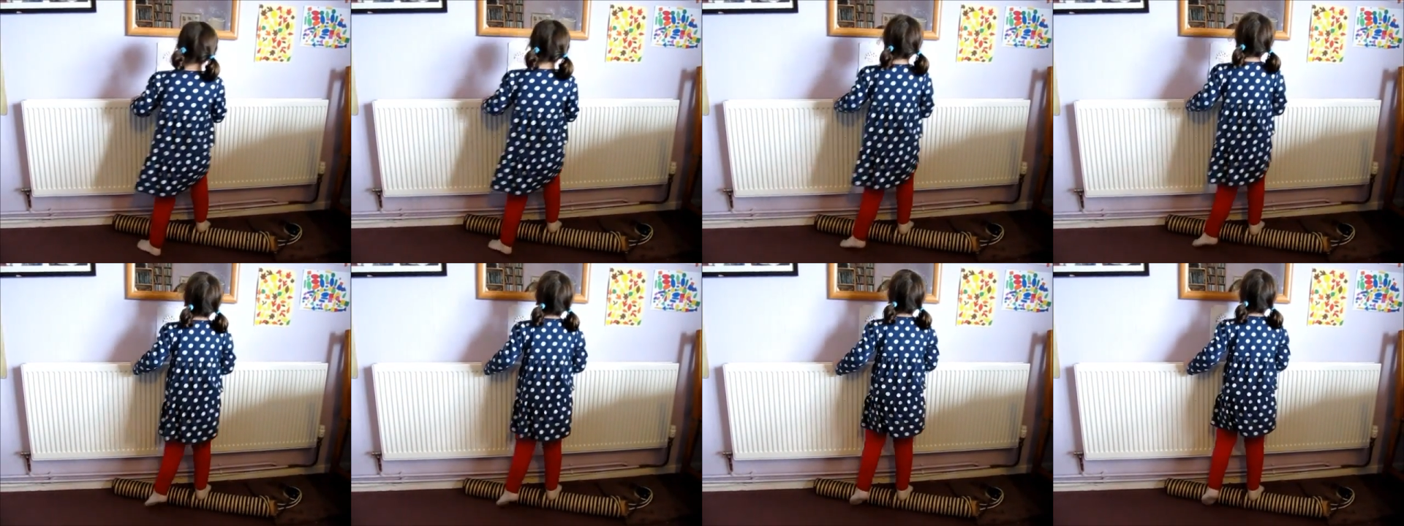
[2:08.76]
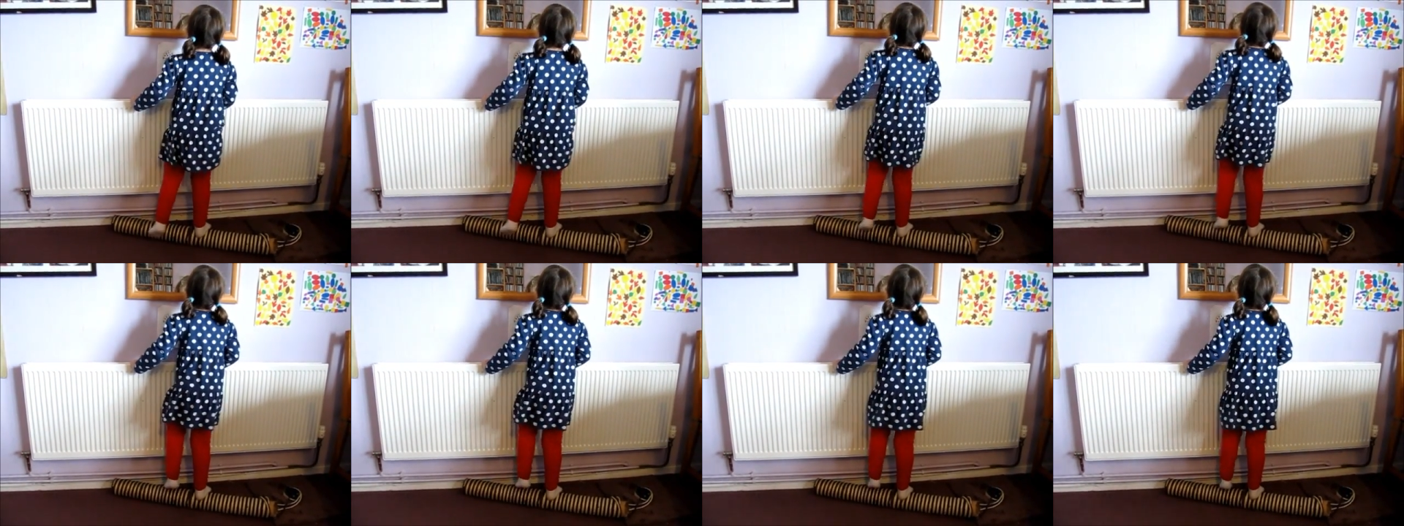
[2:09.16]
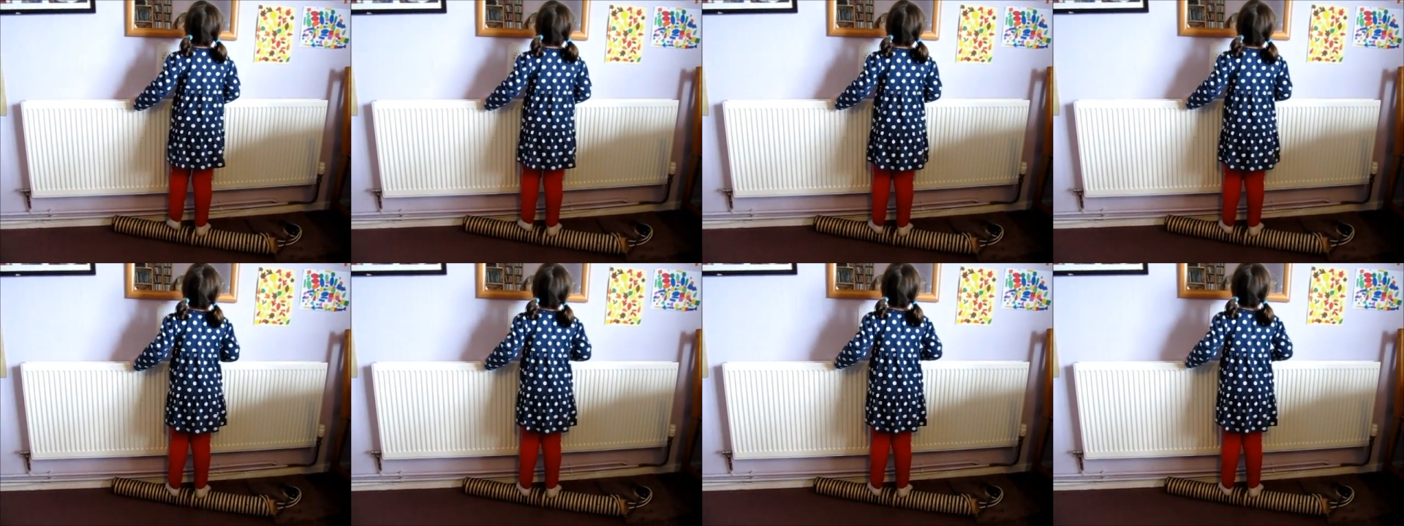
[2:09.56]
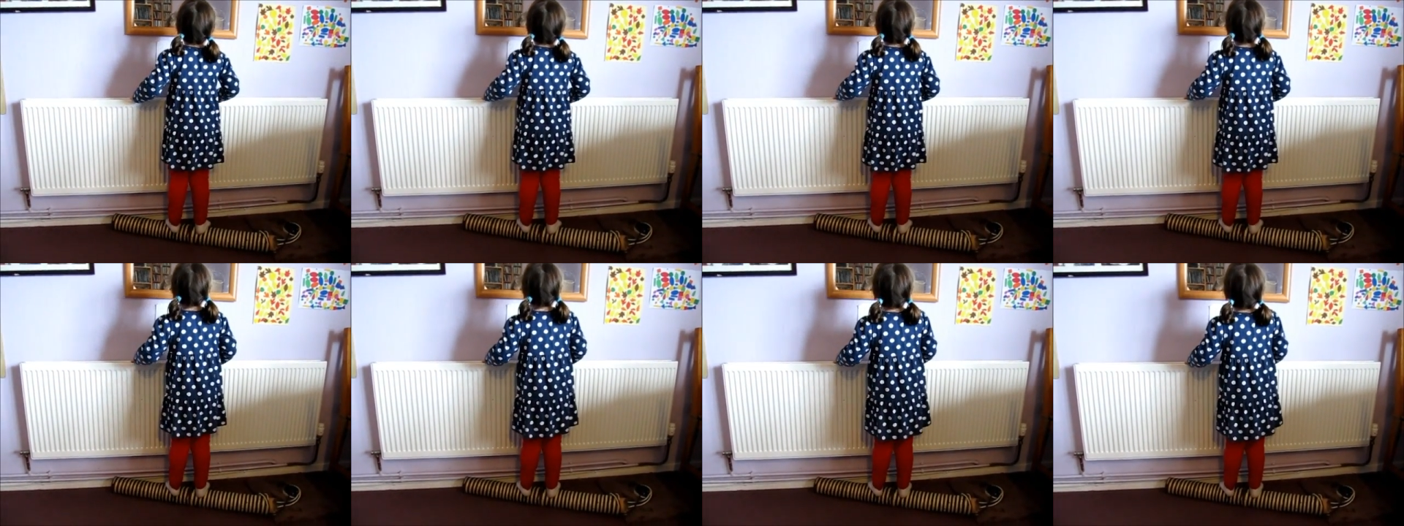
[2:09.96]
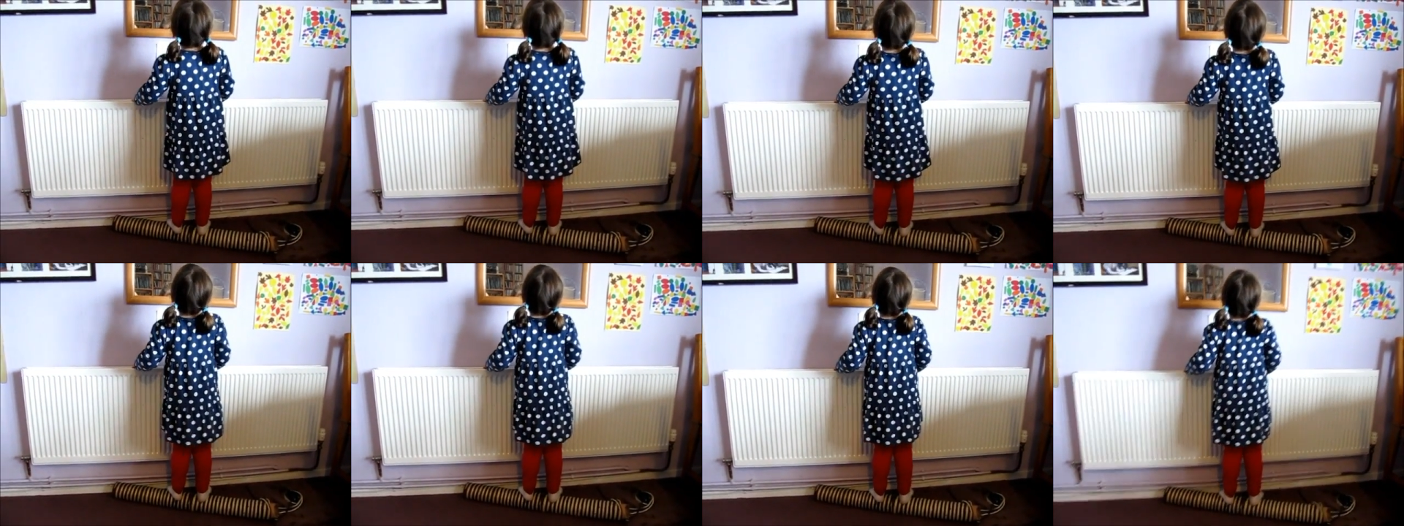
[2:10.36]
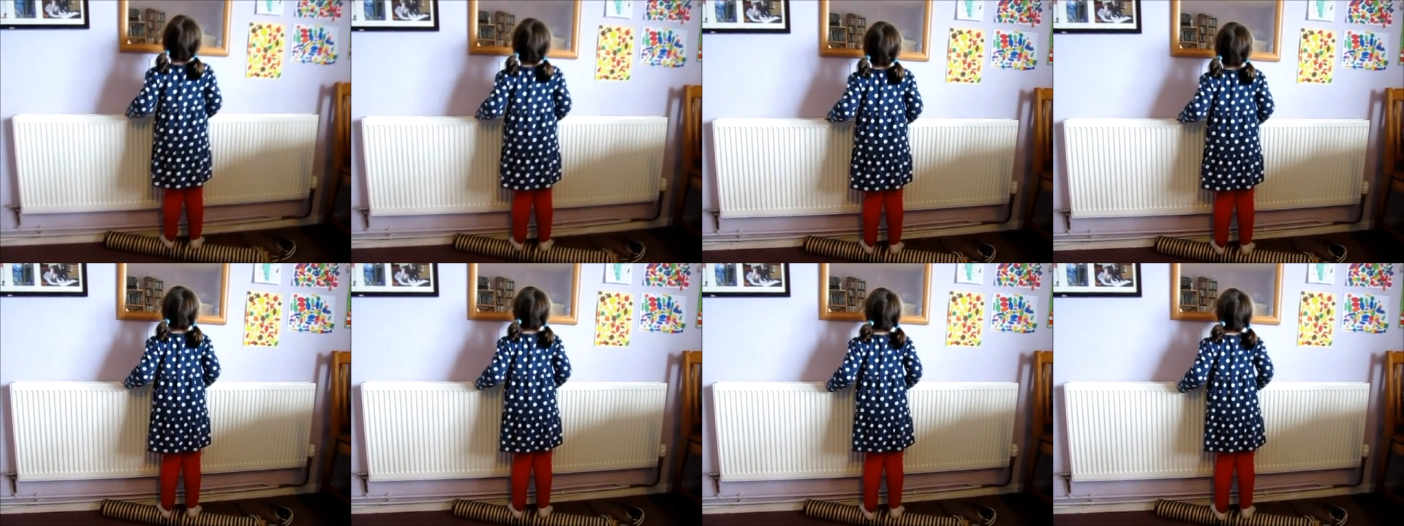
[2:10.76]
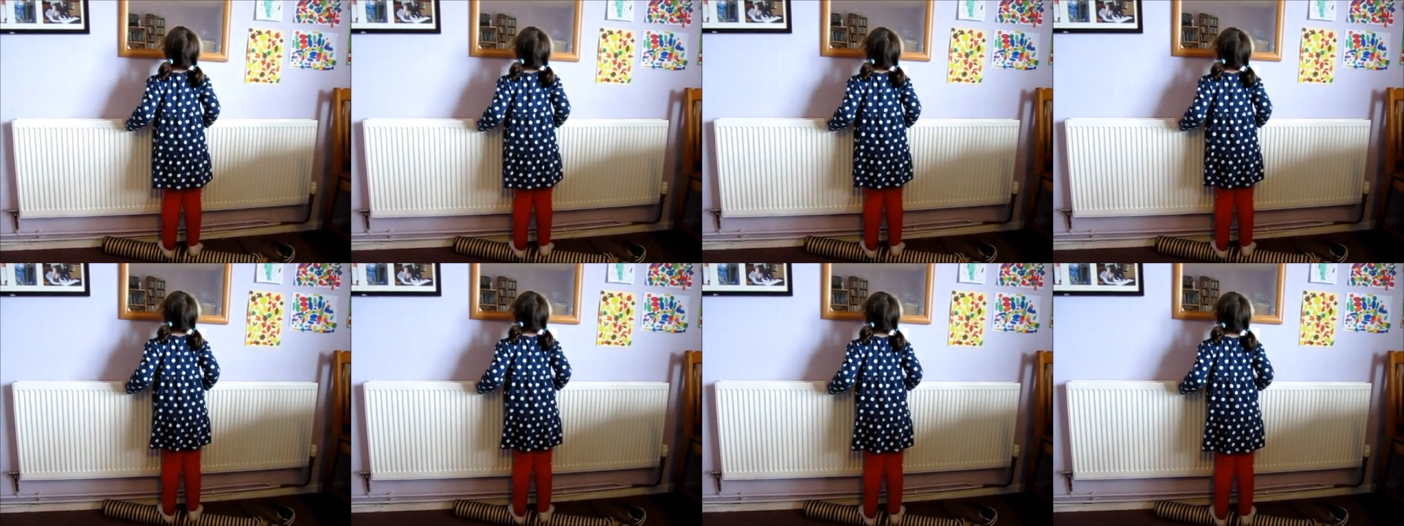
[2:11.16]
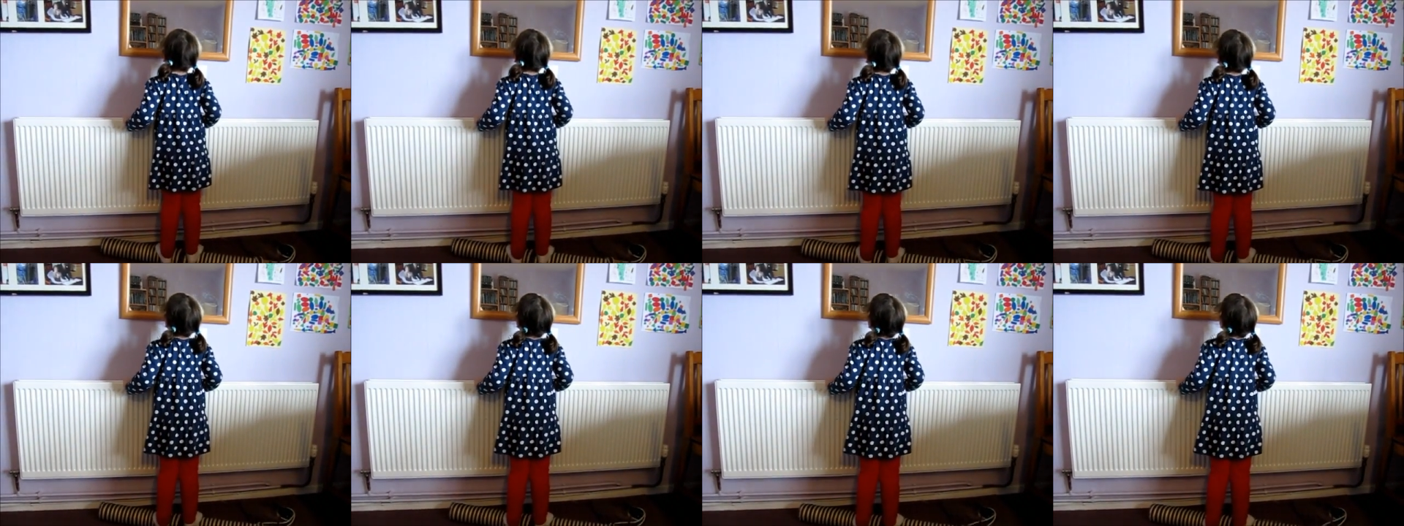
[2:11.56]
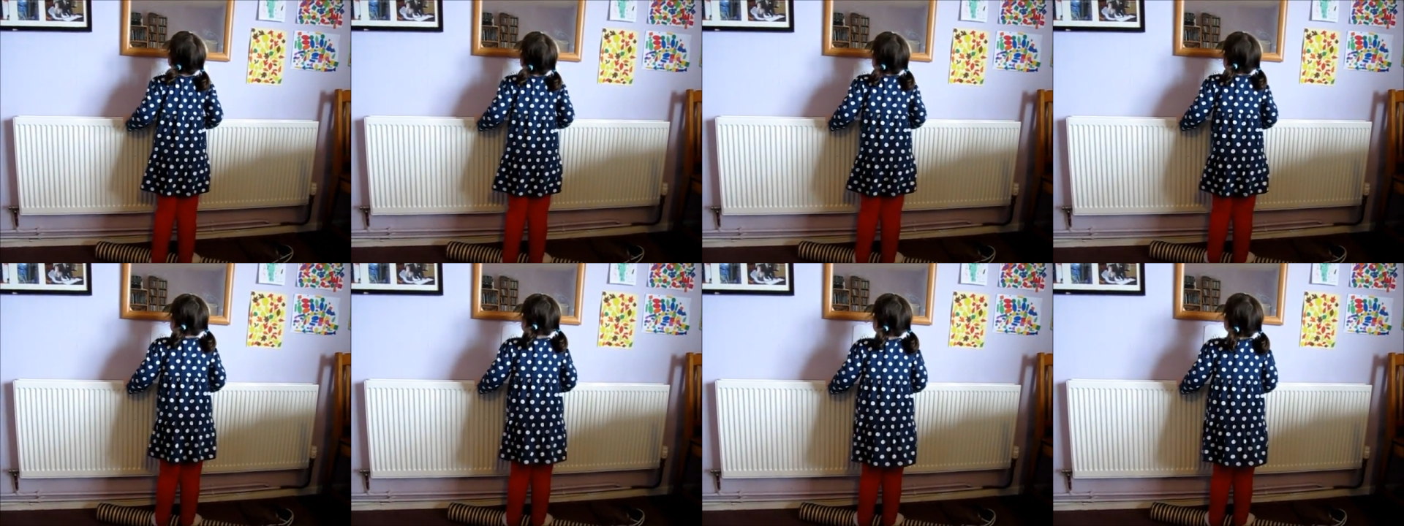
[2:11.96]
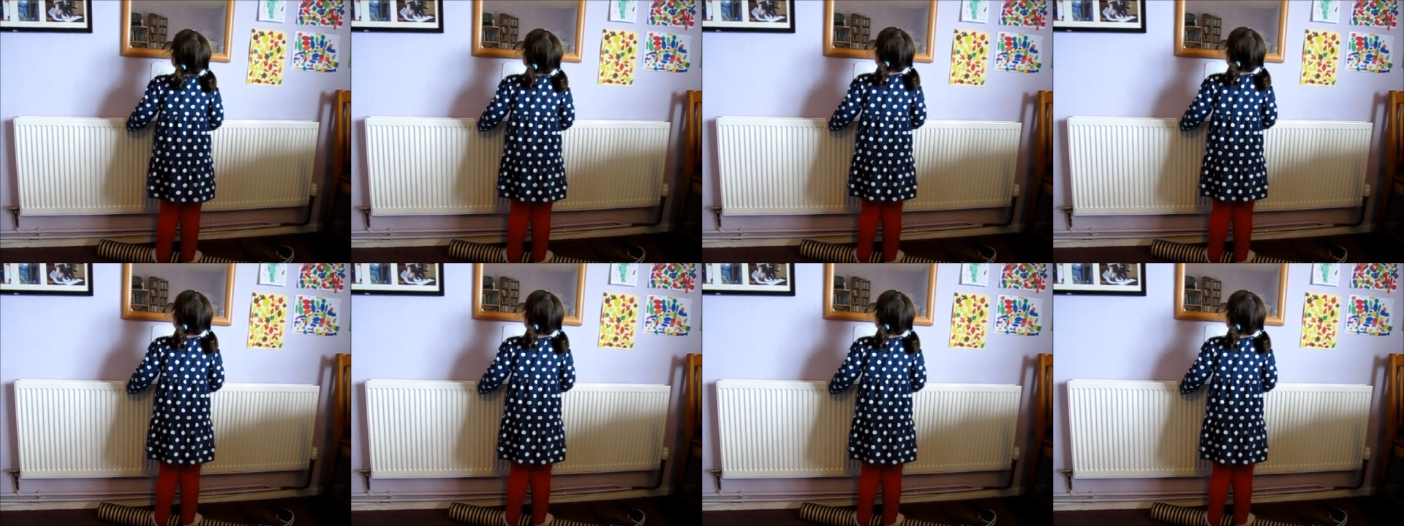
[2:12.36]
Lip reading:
(no speaker visible)